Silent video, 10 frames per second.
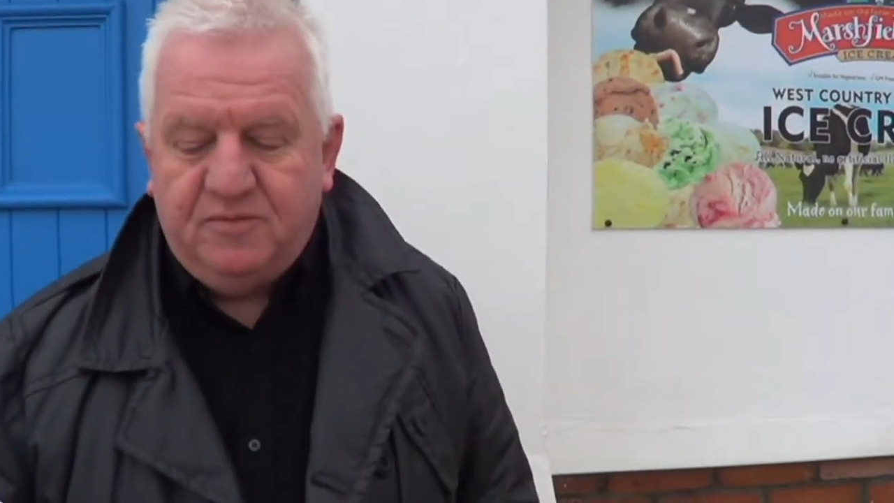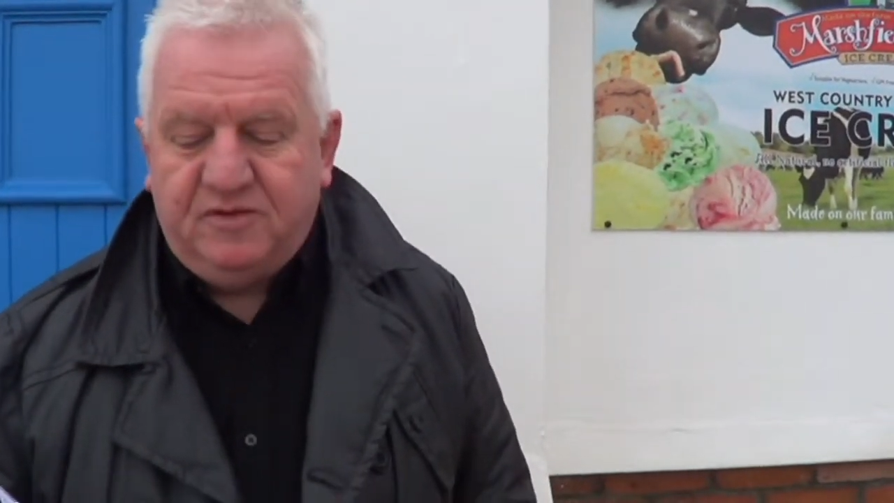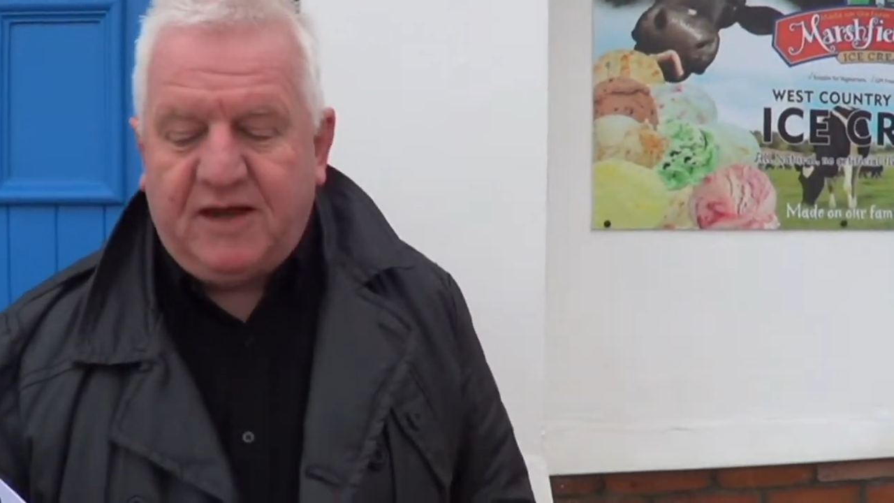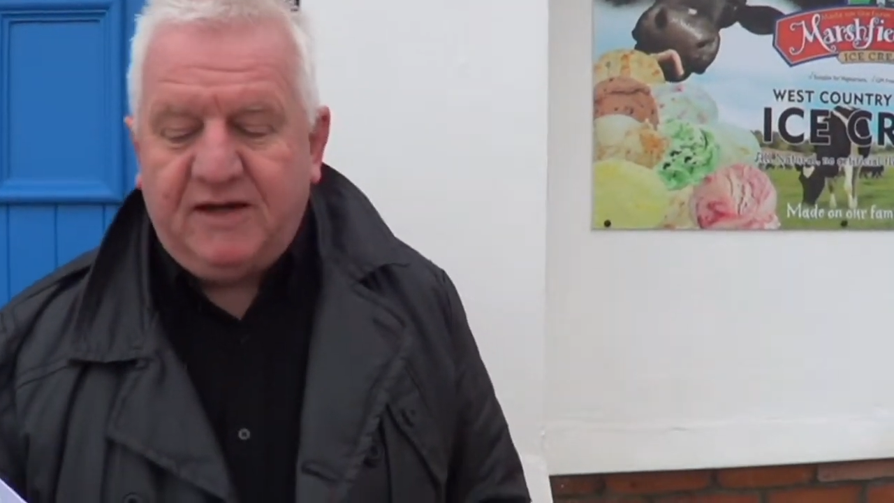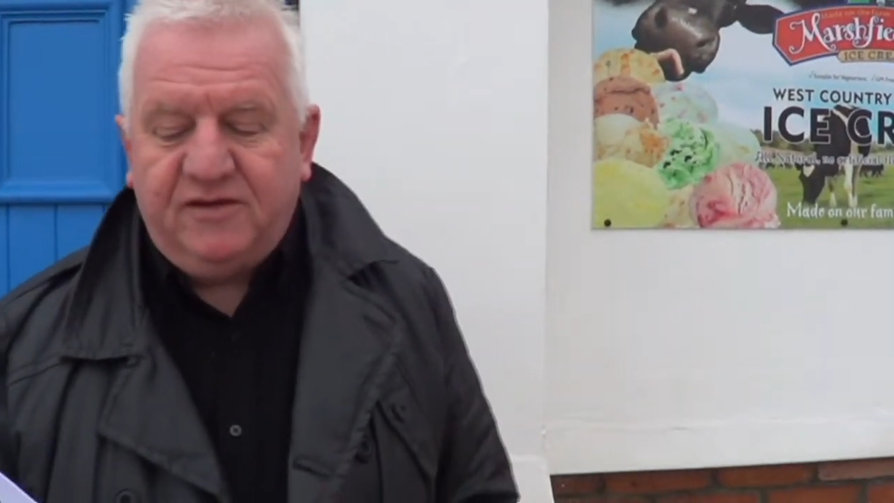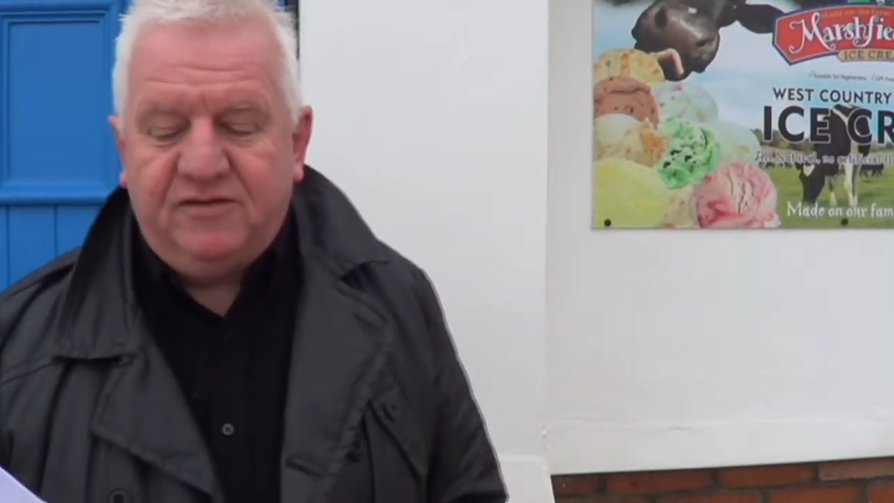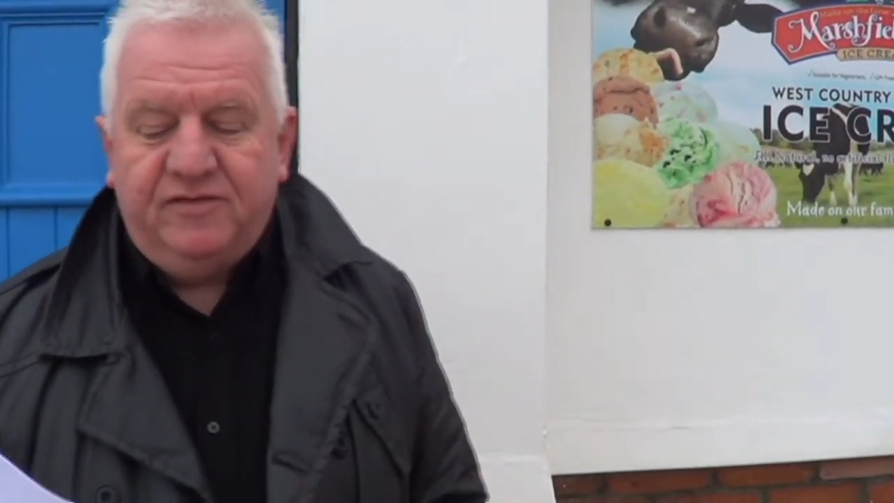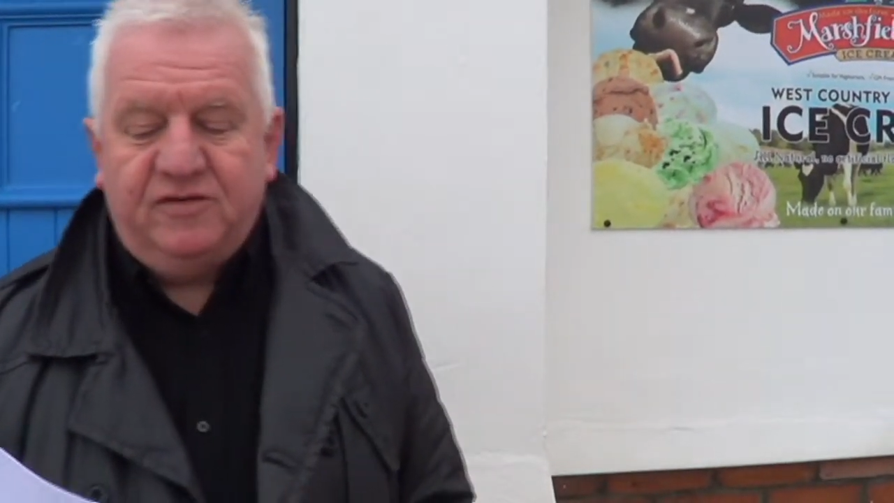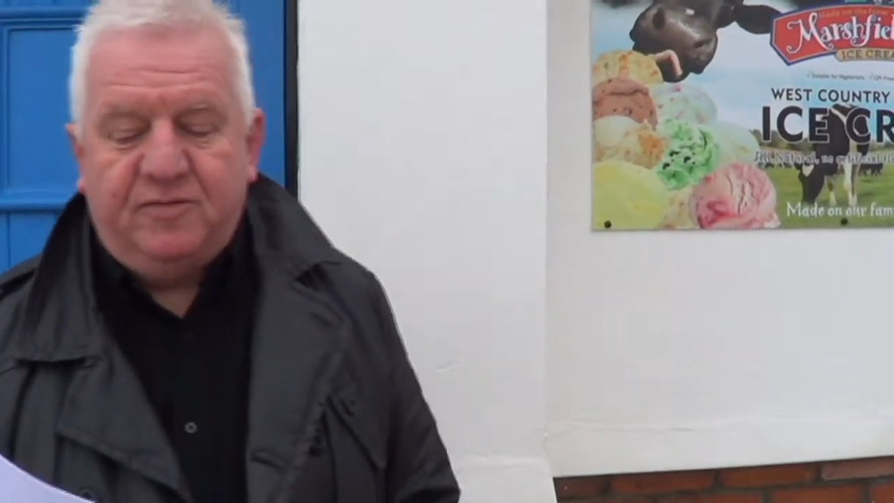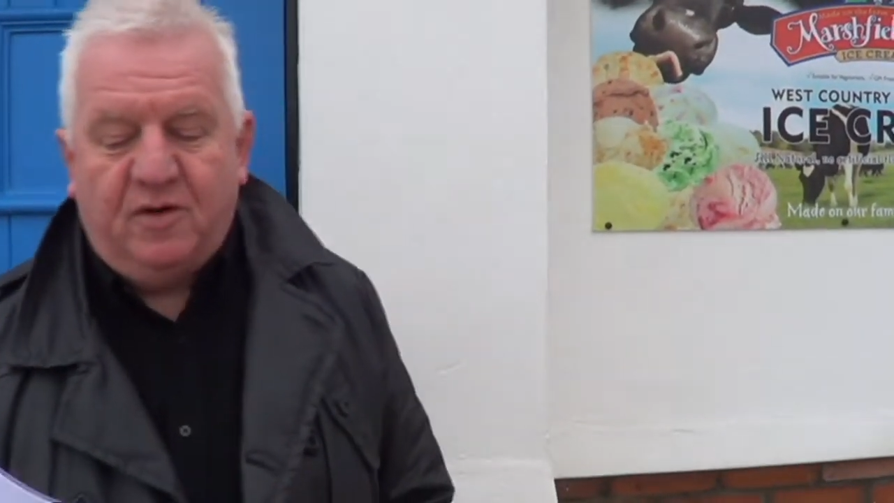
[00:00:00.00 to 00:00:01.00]

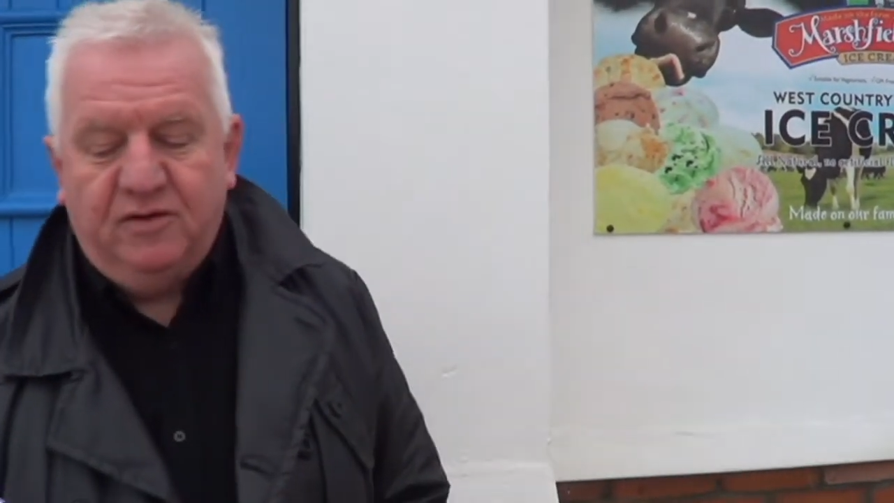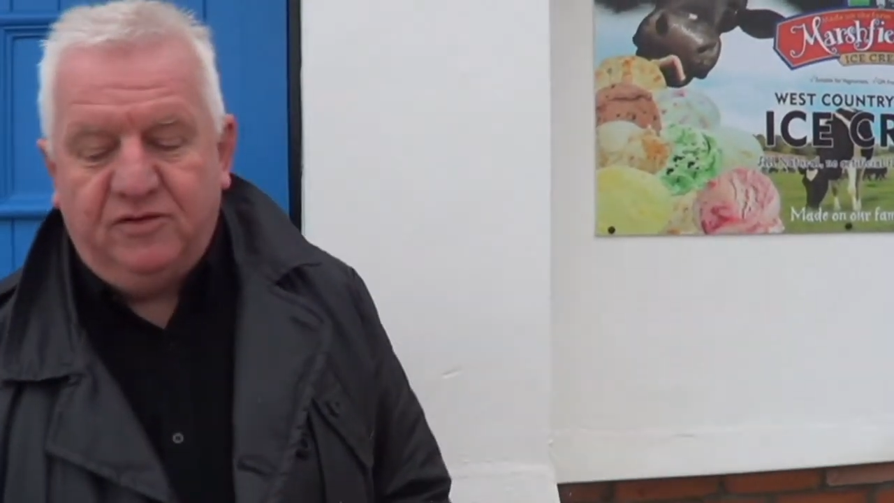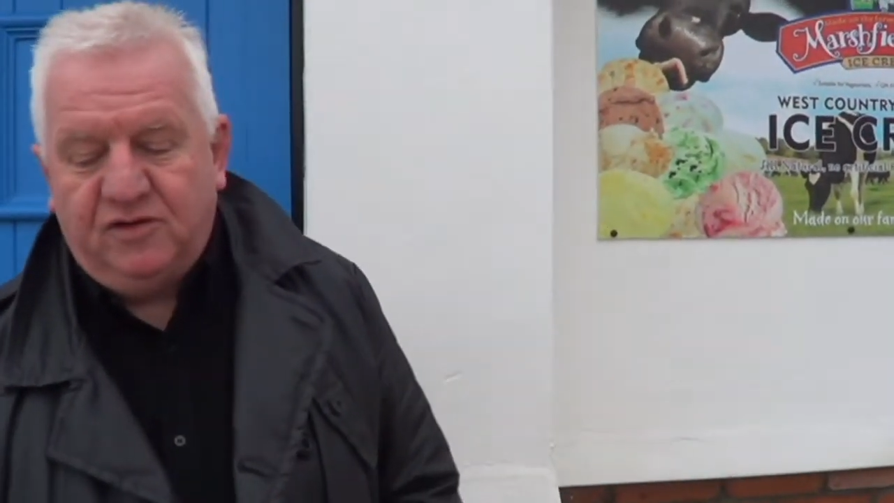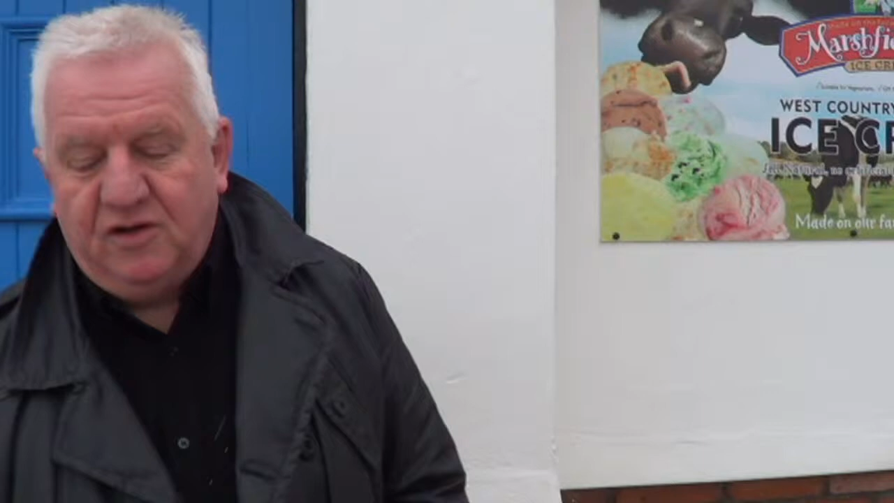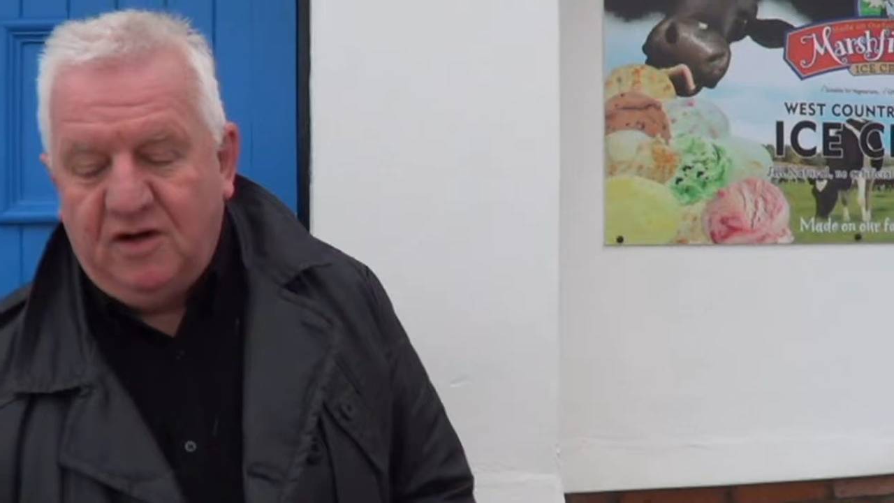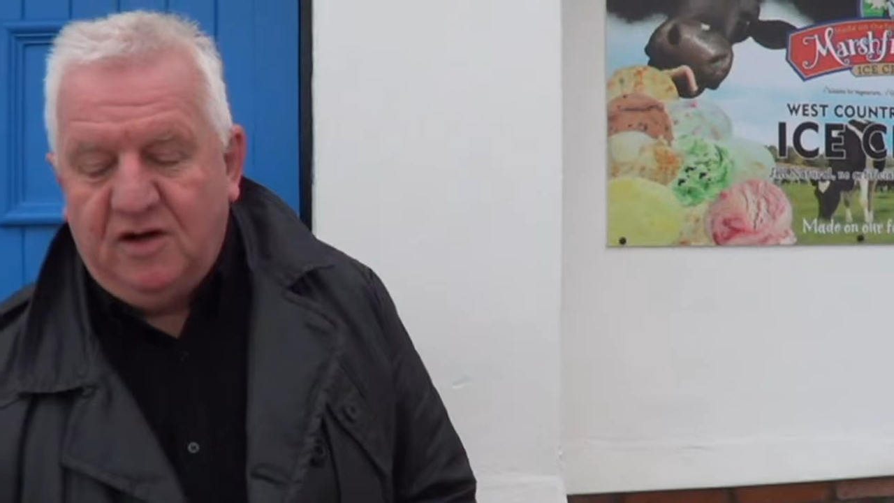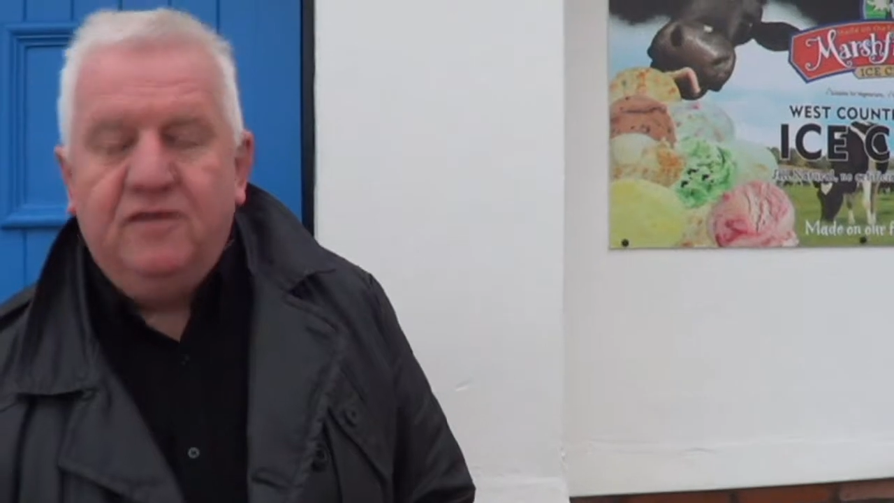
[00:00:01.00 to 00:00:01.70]
Protagonists of this approach